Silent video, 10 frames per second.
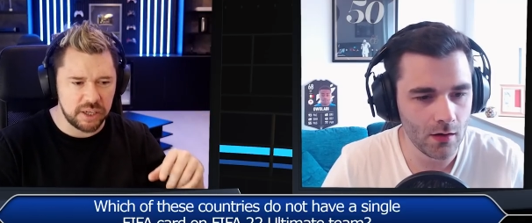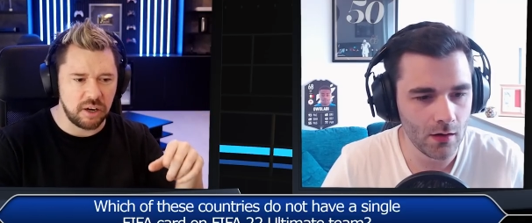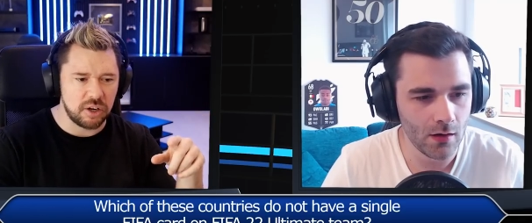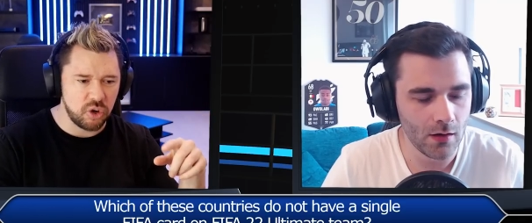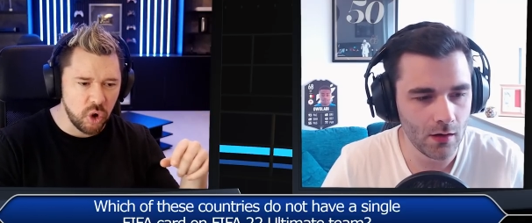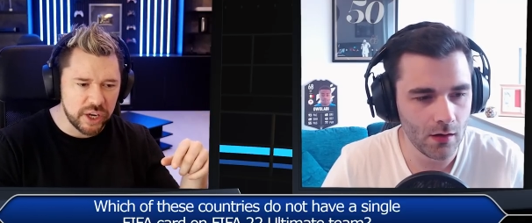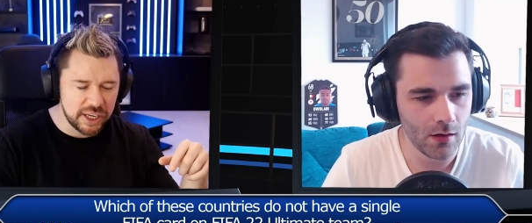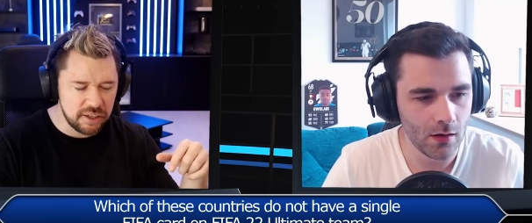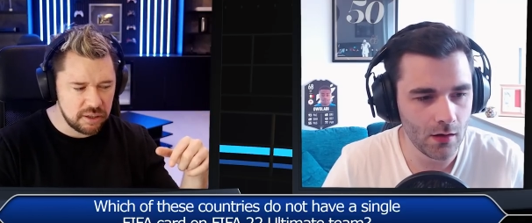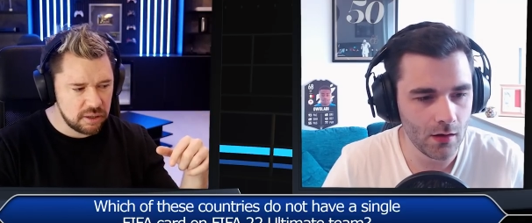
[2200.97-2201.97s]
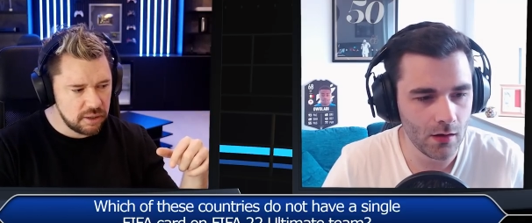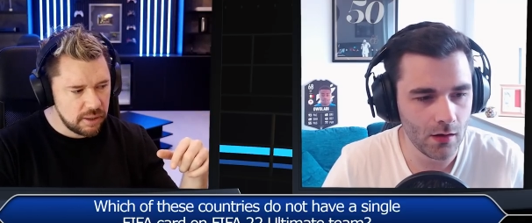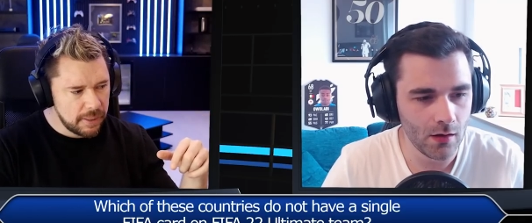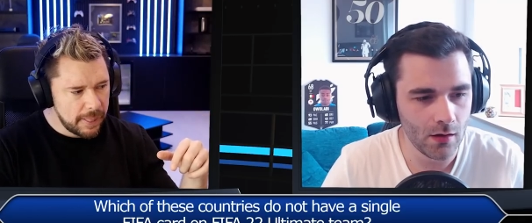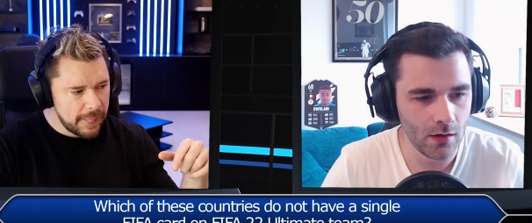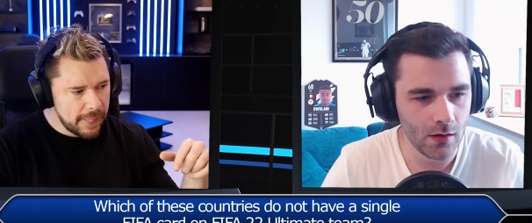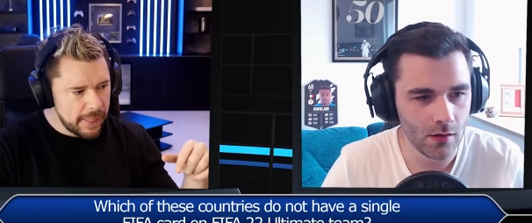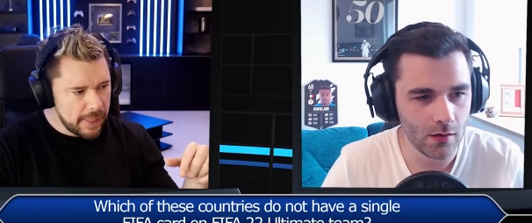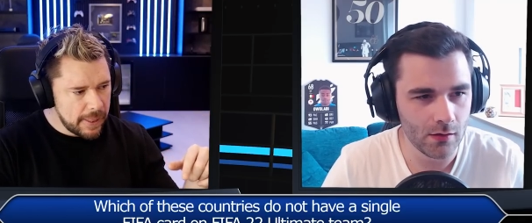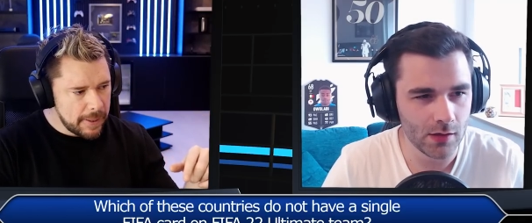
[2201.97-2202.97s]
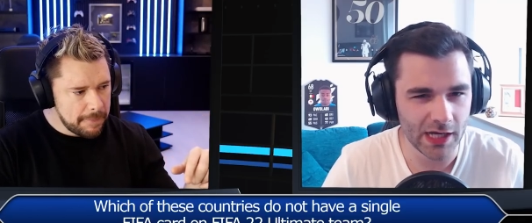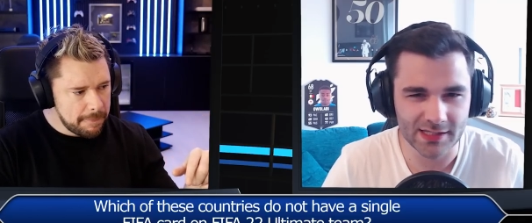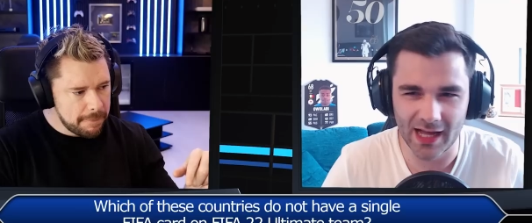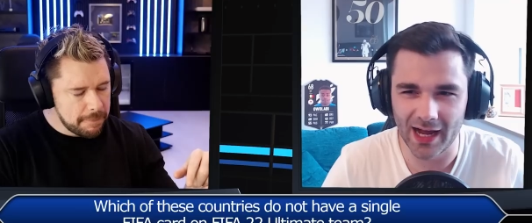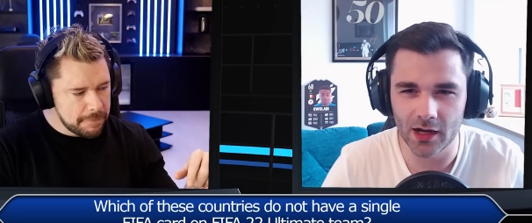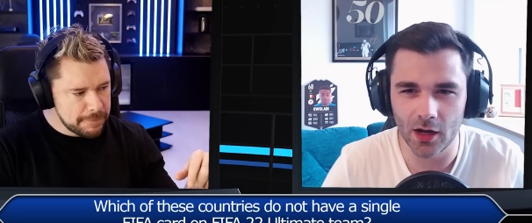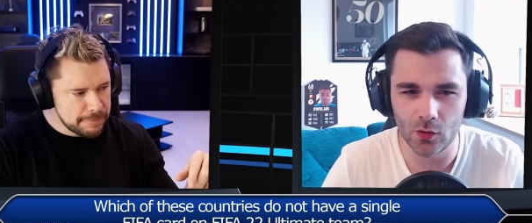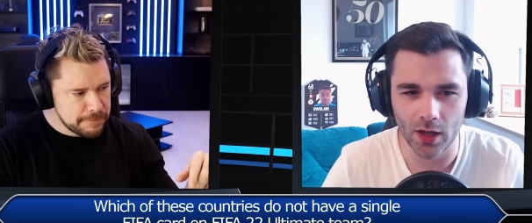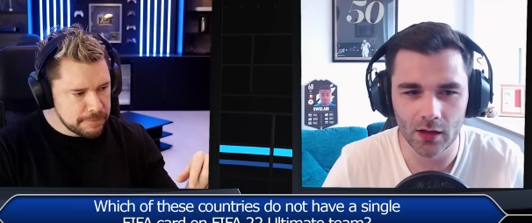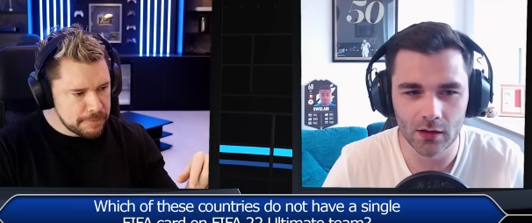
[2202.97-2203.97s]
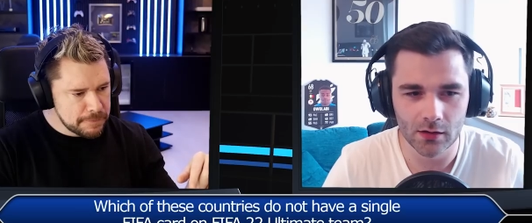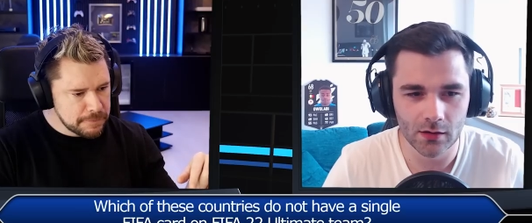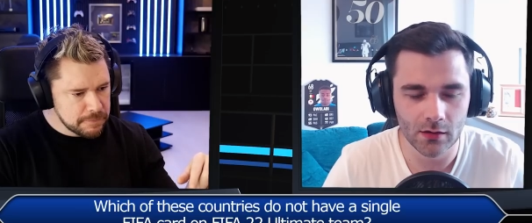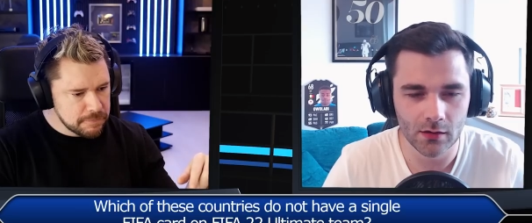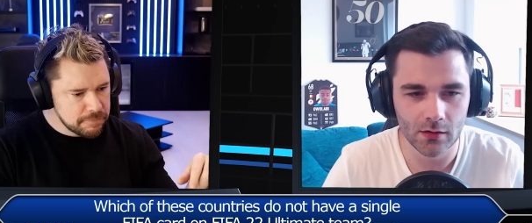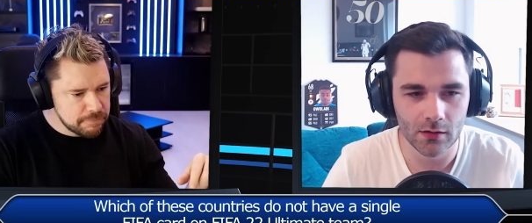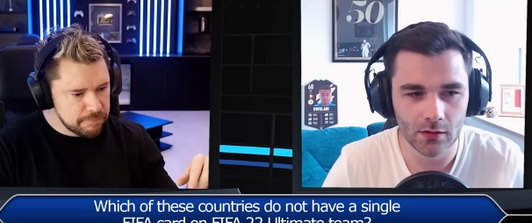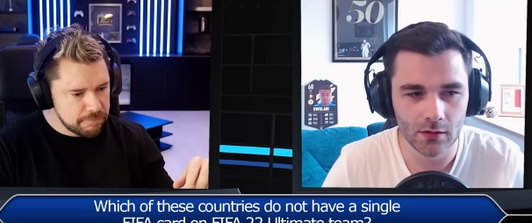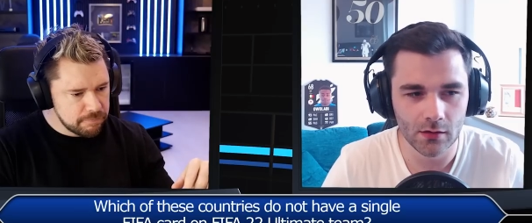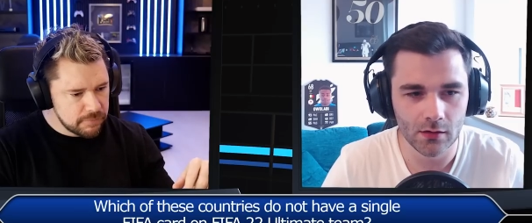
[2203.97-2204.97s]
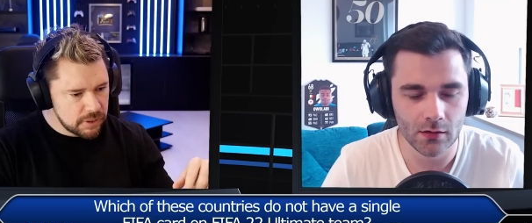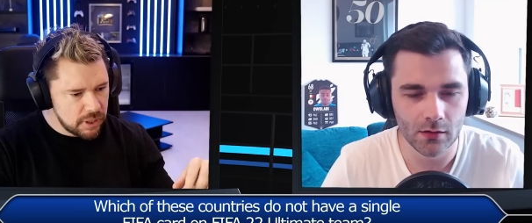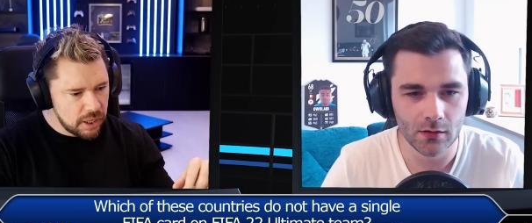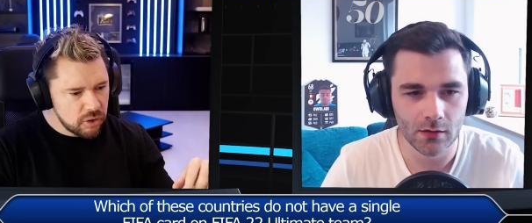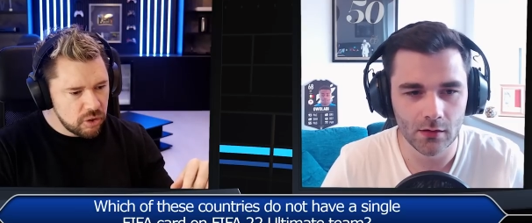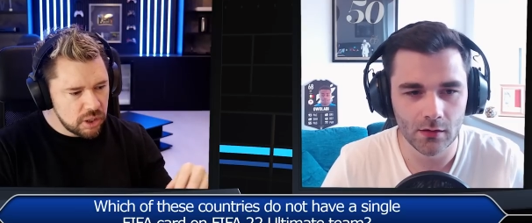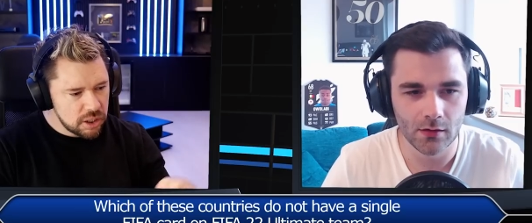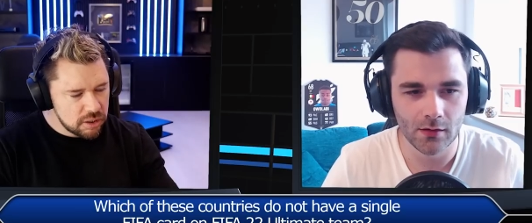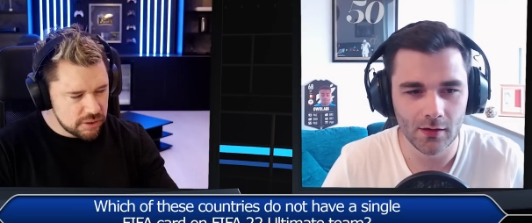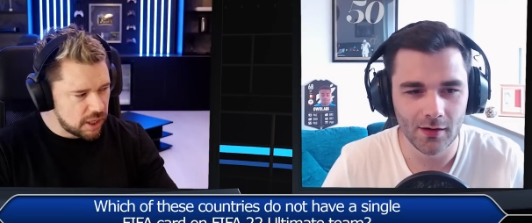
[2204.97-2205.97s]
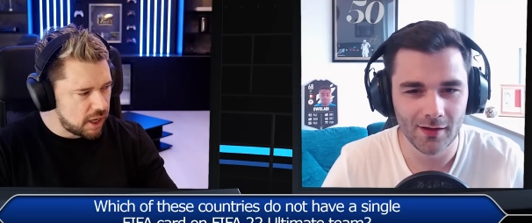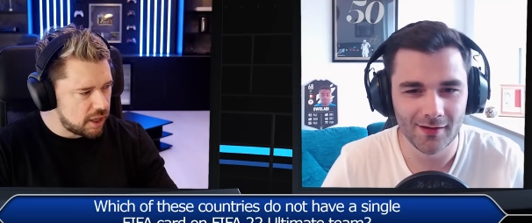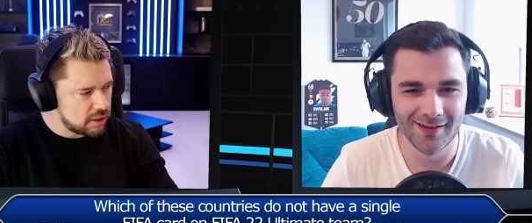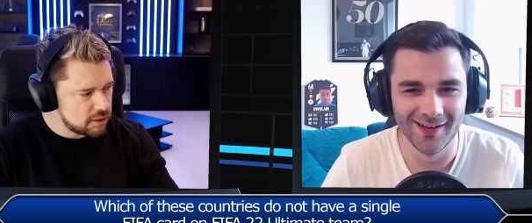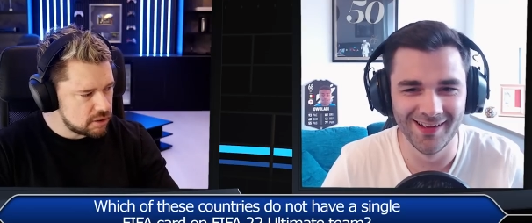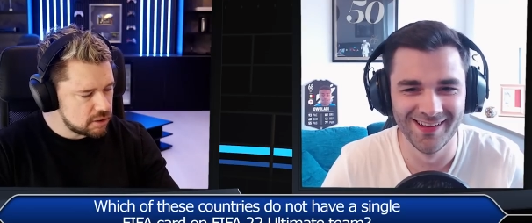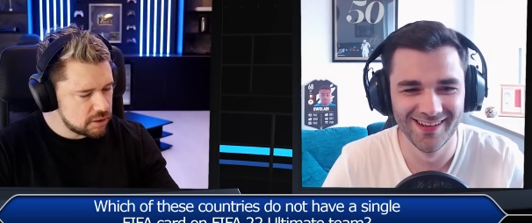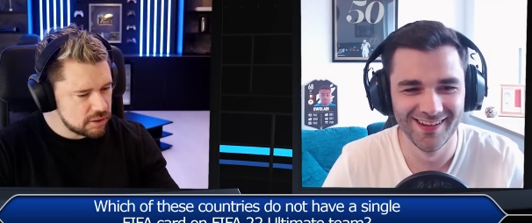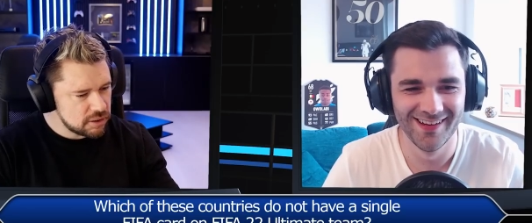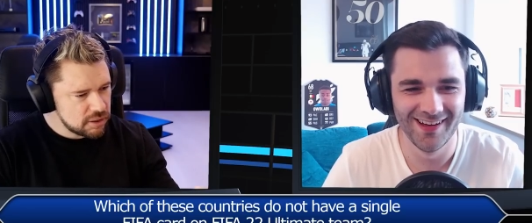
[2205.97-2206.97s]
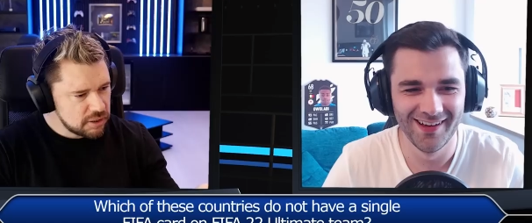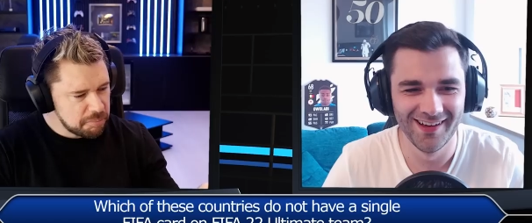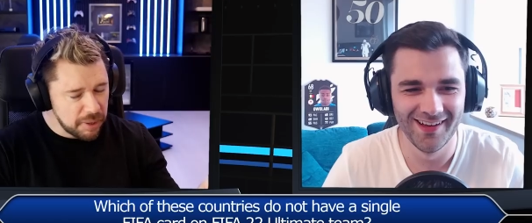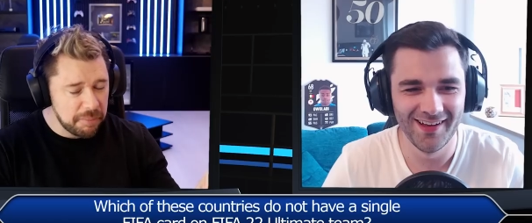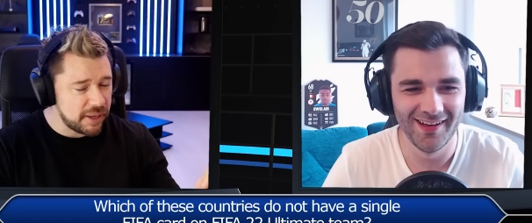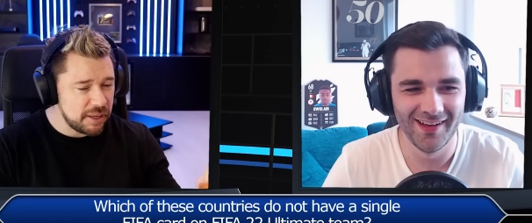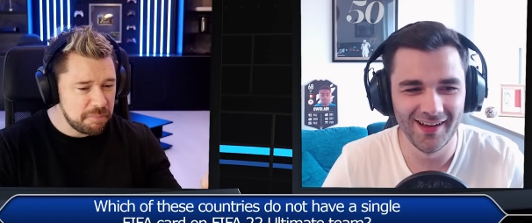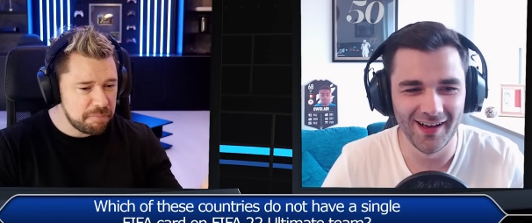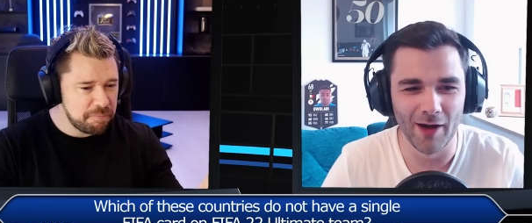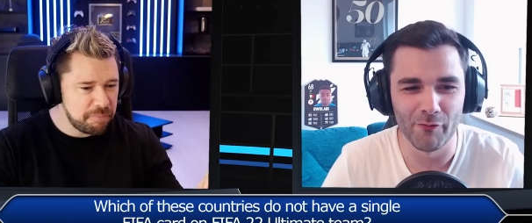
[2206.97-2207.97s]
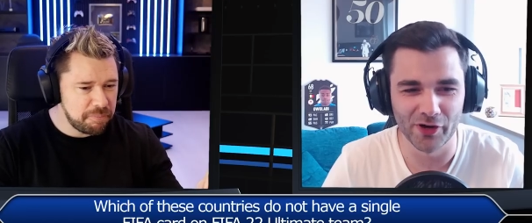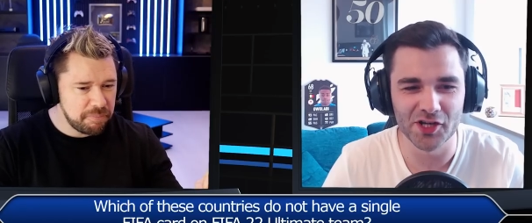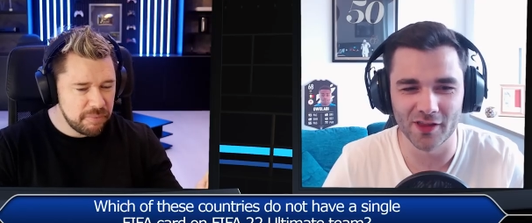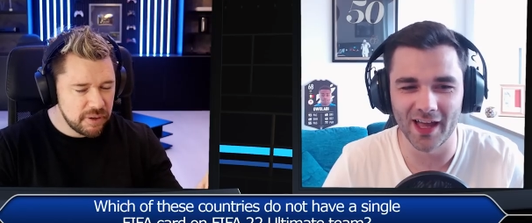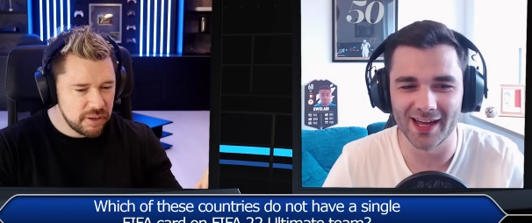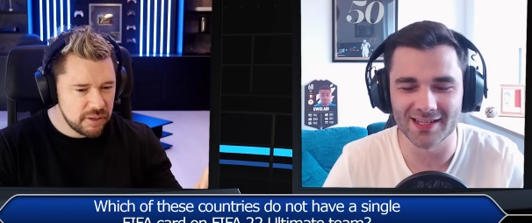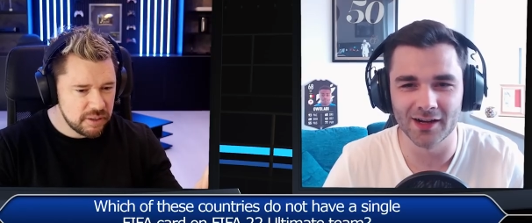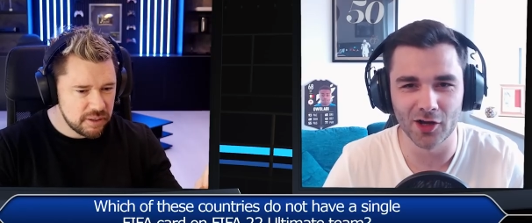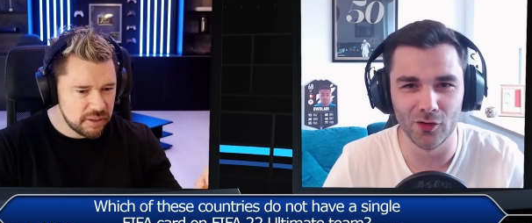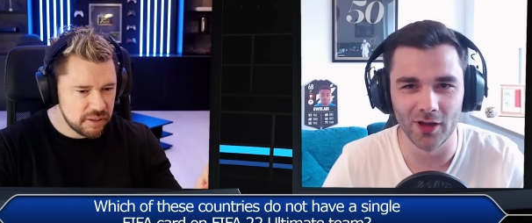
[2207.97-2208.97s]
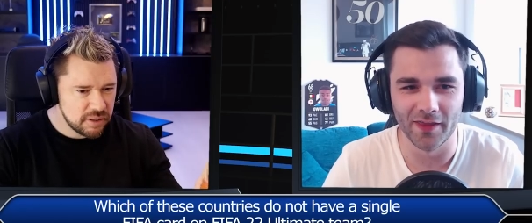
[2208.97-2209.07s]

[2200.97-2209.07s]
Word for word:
Speaker 1: like hook in it.
Speaker 2: Isn't that Angola? Angola? Nah. No, maybe. I'm pretty sure that is Angola,